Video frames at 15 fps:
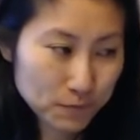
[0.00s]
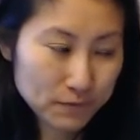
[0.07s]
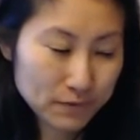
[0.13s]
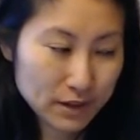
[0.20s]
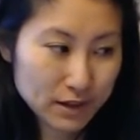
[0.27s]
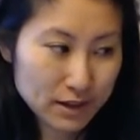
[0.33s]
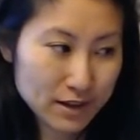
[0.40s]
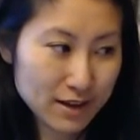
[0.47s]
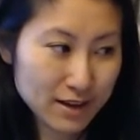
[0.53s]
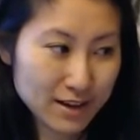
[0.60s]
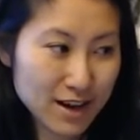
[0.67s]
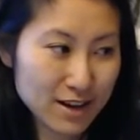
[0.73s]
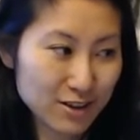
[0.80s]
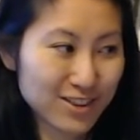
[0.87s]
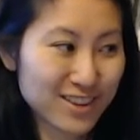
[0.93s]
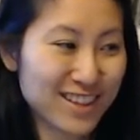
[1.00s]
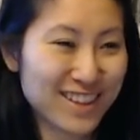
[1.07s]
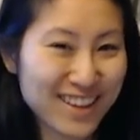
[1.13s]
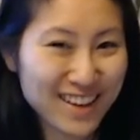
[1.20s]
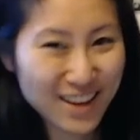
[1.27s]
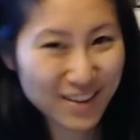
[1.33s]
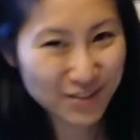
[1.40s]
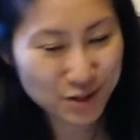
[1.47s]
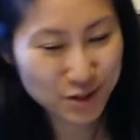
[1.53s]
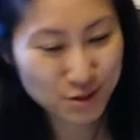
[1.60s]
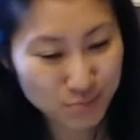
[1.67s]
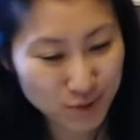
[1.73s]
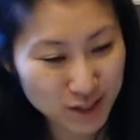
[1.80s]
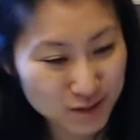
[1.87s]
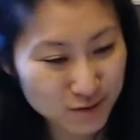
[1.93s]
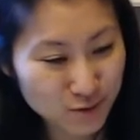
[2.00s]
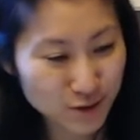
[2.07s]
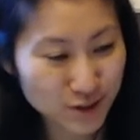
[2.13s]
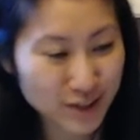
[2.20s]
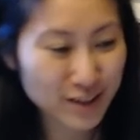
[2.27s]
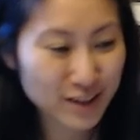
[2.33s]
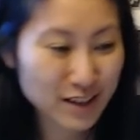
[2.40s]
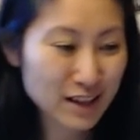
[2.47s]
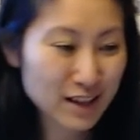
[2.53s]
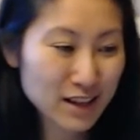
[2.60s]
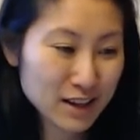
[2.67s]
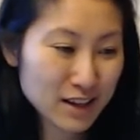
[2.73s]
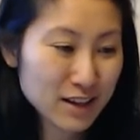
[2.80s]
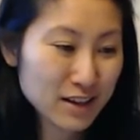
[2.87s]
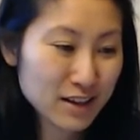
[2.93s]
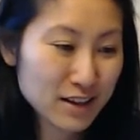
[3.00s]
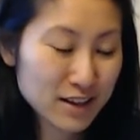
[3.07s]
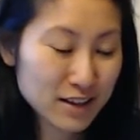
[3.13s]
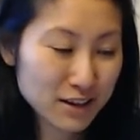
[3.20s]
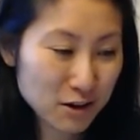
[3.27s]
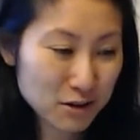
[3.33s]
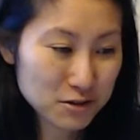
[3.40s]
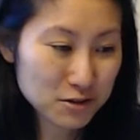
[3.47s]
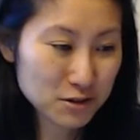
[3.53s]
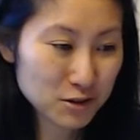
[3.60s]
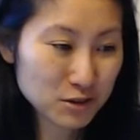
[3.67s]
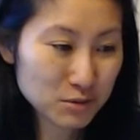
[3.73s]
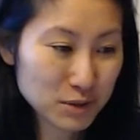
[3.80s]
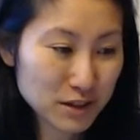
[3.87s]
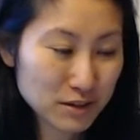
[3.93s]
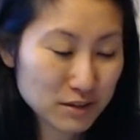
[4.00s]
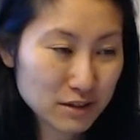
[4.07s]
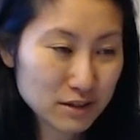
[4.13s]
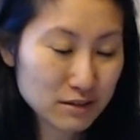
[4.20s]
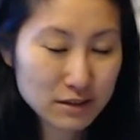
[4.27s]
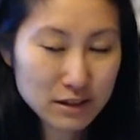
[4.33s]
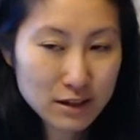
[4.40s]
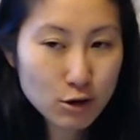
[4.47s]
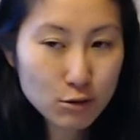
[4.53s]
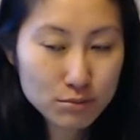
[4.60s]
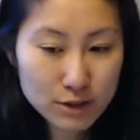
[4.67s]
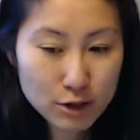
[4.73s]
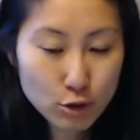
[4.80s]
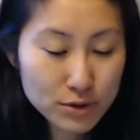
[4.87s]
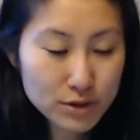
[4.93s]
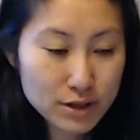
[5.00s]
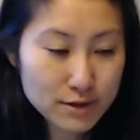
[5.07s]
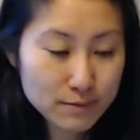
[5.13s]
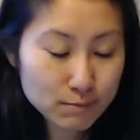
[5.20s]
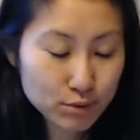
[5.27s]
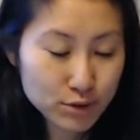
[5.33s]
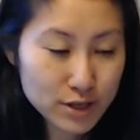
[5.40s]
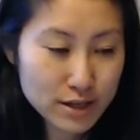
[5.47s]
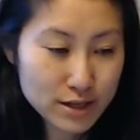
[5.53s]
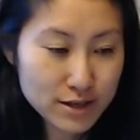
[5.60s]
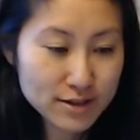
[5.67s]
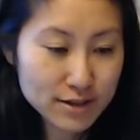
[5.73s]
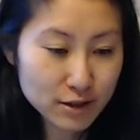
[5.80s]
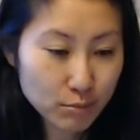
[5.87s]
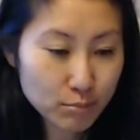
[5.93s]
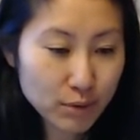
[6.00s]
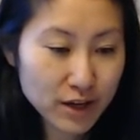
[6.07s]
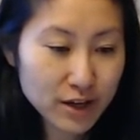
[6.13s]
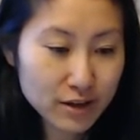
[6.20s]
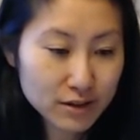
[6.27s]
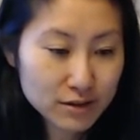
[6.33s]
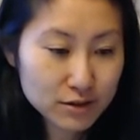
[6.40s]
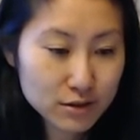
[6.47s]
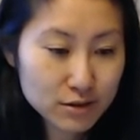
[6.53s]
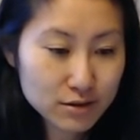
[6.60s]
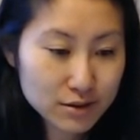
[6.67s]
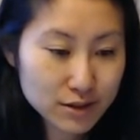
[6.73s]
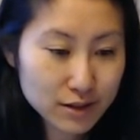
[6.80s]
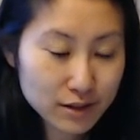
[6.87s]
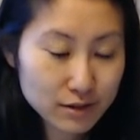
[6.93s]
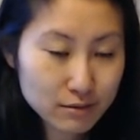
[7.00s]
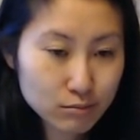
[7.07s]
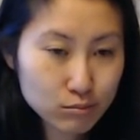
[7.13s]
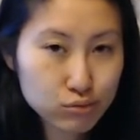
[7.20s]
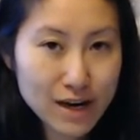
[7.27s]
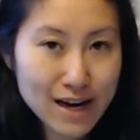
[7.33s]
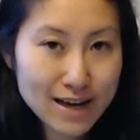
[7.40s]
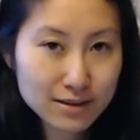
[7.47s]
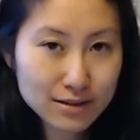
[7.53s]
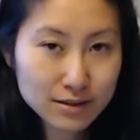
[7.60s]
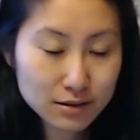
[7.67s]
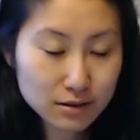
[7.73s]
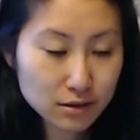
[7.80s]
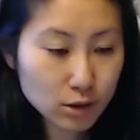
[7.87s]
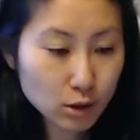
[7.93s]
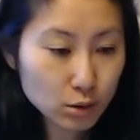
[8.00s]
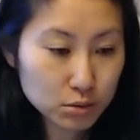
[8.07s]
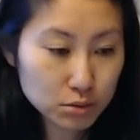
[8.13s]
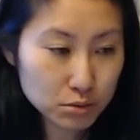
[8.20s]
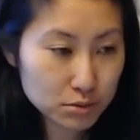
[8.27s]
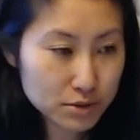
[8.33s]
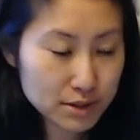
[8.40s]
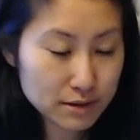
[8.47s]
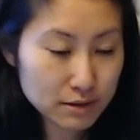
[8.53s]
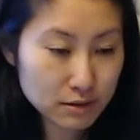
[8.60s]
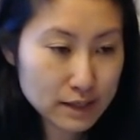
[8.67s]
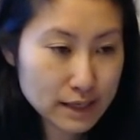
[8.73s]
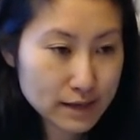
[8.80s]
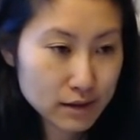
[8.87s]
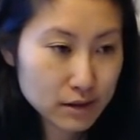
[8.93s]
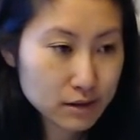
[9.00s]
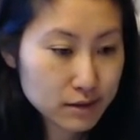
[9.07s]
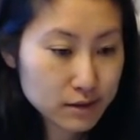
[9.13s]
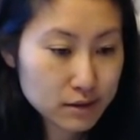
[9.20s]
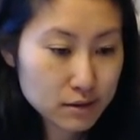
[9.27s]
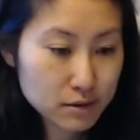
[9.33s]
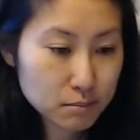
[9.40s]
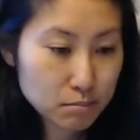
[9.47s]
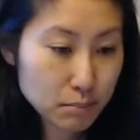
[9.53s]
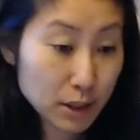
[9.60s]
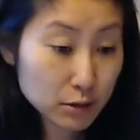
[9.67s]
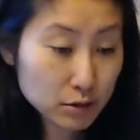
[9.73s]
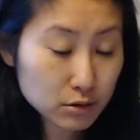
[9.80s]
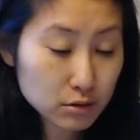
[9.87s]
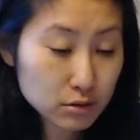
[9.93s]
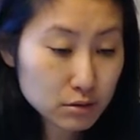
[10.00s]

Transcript: and I don't think I have the space for it. And also, I mean, it'll be pretty easy to paint. It's just like brass and golds and metal,